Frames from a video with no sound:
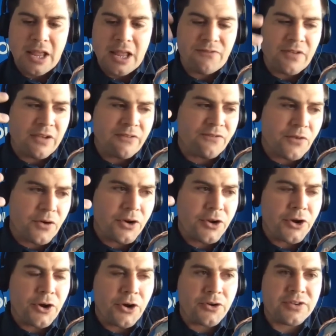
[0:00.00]
benefit
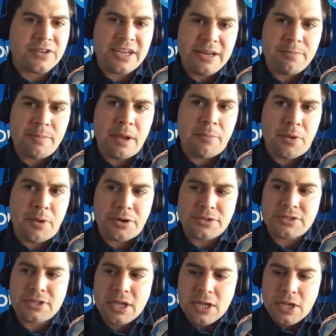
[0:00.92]
for your team
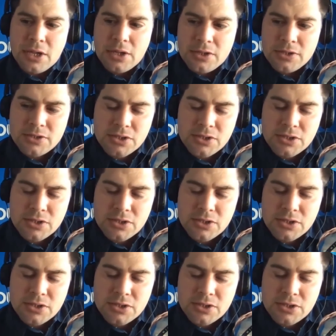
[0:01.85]
members